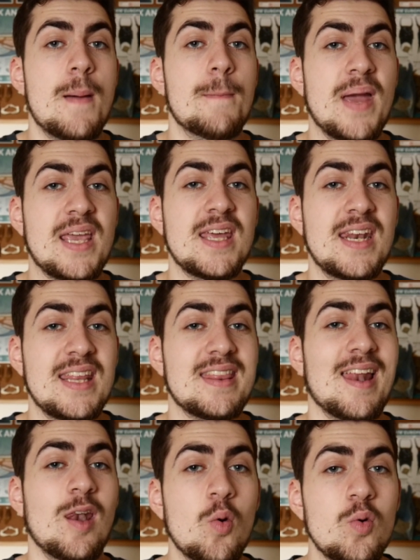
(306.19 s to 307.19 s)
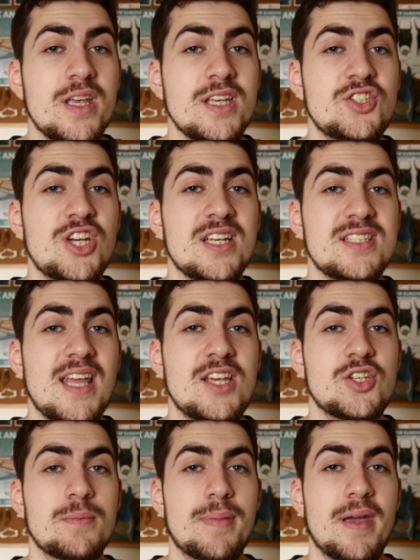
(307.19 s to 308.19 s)
making it the longest
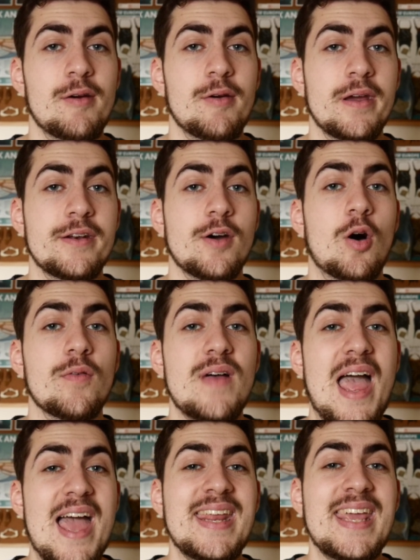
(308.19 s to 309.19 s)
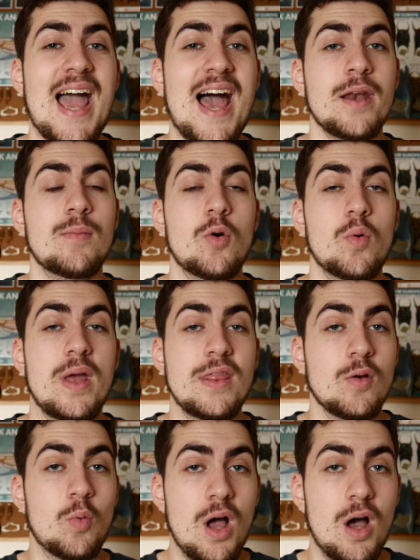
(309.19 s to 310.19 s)
gestation period of any animal in
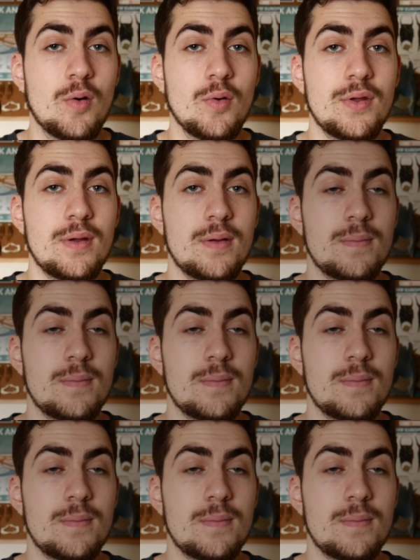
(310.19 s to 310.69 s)
the world.